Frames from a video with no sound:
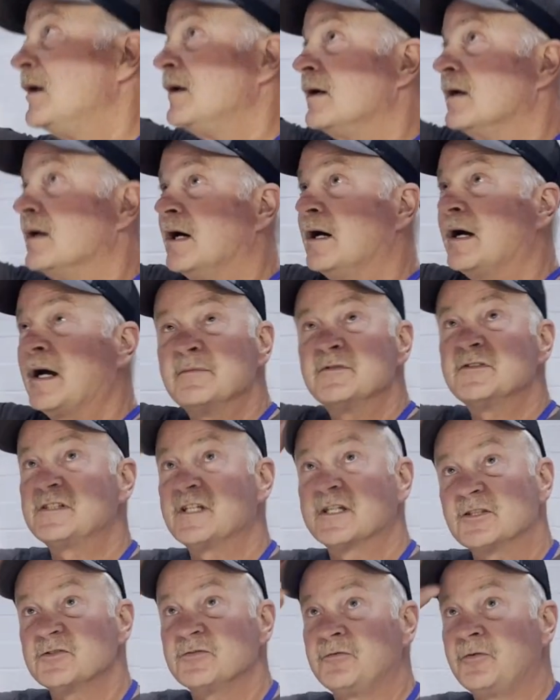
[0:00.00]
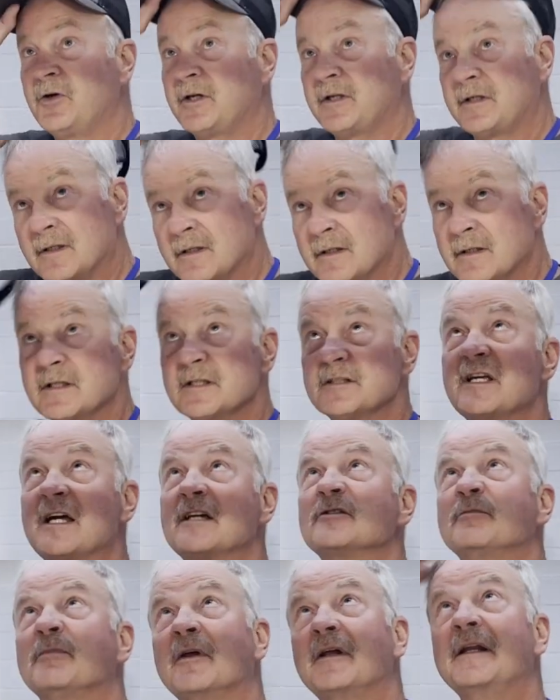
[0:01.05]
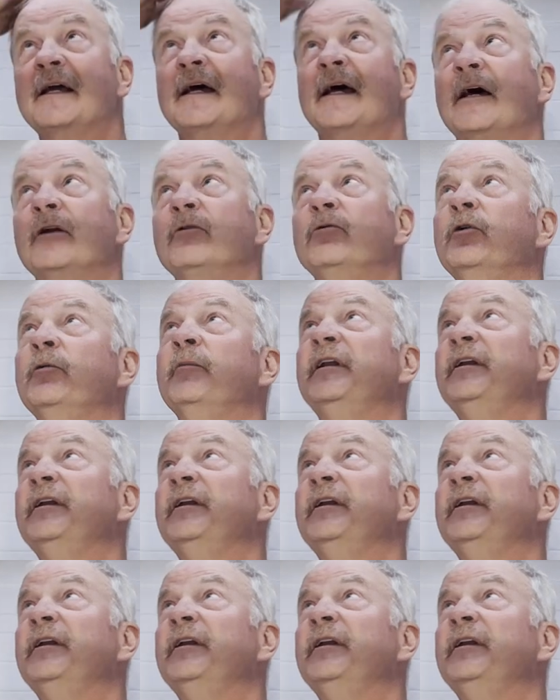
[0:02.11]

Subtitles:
I'm 6 foot. This has plenty of headroom in